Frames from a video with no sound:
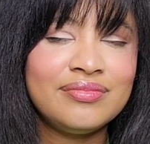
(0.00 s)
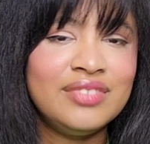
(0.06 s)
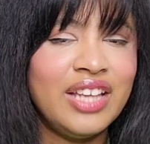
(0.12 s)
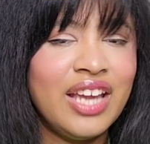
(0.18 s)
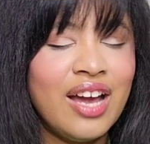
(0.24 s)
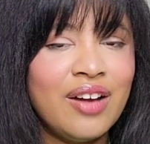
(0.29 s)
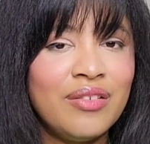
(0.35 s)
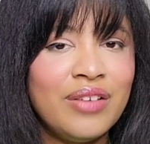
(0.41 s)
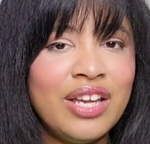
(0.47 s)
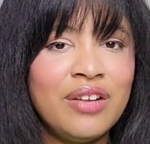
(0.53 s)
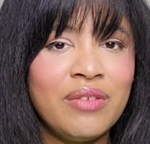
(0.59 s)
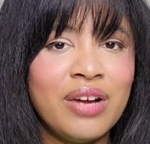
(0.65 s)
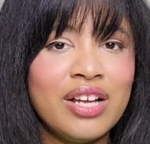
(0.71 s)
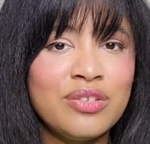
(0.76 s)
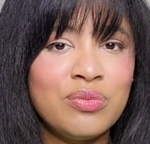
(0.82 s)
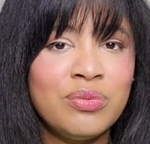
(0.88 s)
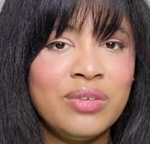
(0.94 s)
Yeah.
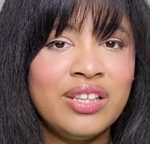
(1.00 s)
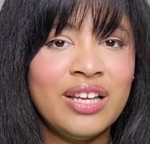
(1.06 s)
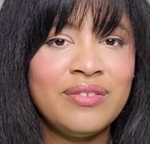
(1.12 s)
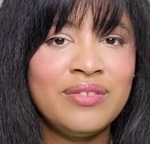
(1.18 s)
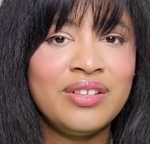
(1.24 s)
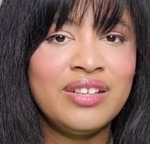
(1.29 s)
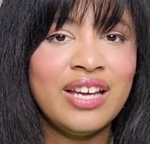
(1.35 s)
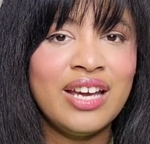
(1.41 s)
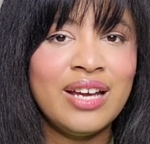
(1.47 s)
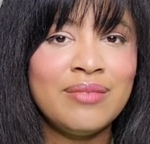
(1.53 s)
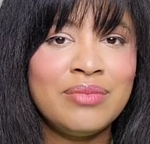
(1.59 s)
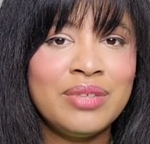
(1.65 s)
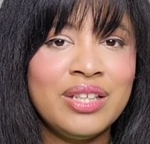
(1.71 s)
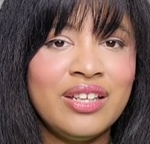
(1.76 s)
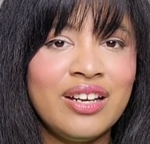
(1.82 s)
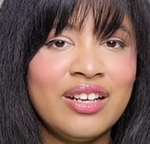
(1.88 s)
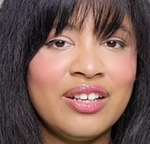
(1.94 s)
Anyways, we love you,
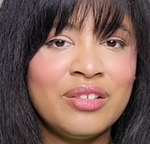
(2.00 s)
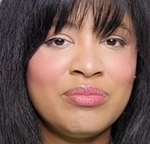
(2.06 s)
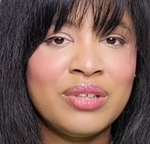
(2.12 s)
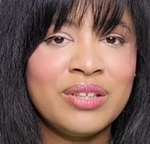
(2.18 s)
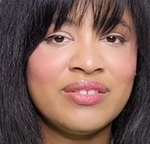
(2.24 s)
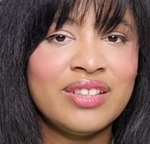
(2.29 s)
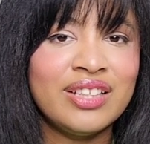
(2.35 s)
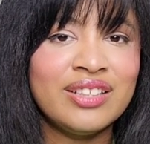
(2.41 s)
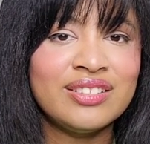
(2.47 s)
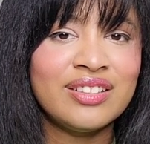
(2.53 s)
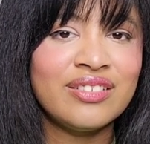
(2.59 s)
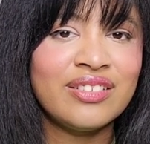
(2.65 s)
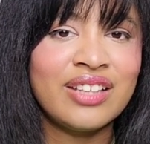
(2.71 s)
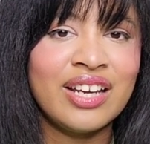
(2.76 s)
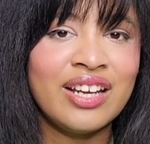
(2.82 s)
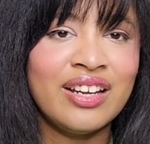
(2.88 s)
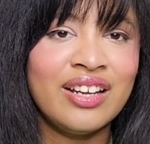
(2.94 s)
Gabbie. I hope everything's
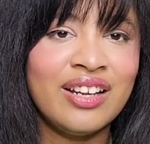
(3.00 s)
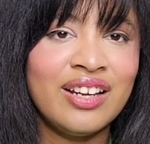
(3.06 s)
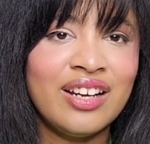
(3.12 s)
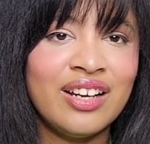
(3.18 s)
okay.